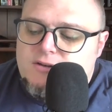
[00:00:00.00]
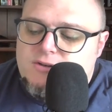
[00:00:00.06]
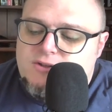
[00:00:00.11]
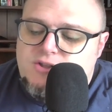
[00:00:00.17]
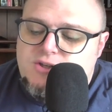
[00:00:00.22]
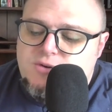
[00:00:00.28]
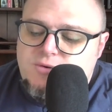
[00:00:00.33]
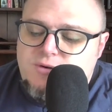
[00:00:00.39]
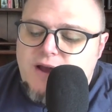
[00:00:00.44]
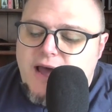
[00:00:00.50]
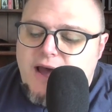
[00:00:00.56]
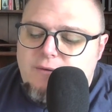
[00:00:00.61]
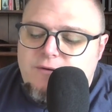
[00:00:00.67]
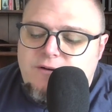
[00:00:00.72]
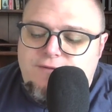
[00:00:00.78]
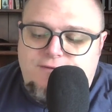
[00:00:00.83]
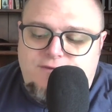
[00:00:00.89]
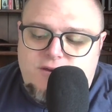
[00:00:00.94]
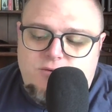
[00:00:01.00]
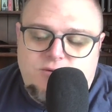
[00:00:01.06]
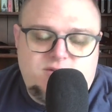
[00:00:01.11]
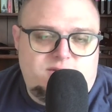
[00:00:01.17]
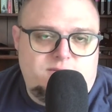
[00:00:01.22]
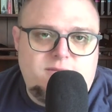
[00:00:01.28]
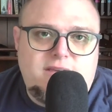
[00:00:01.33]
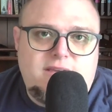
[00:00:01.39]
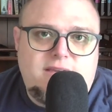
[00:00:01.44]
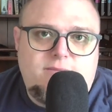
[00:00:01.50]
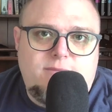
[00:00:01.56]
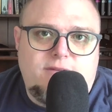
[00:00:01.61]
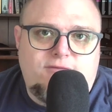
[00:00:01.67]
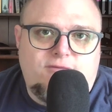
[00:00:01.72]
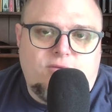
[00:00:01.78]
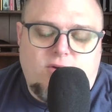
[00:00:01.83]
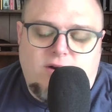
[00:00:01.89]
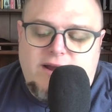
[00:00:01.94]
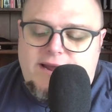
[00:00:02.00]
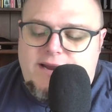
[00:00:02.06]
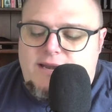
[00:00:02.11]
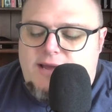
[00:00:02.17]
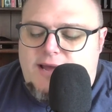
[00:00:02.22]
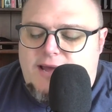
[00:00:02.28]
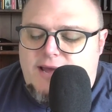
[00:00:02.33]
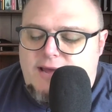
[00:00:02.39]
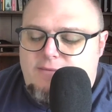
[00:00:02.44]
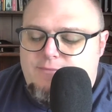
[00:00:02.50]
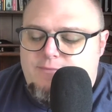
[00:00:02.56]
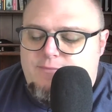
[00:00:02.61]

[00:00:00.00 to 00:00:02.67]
Do not refuse me before I die.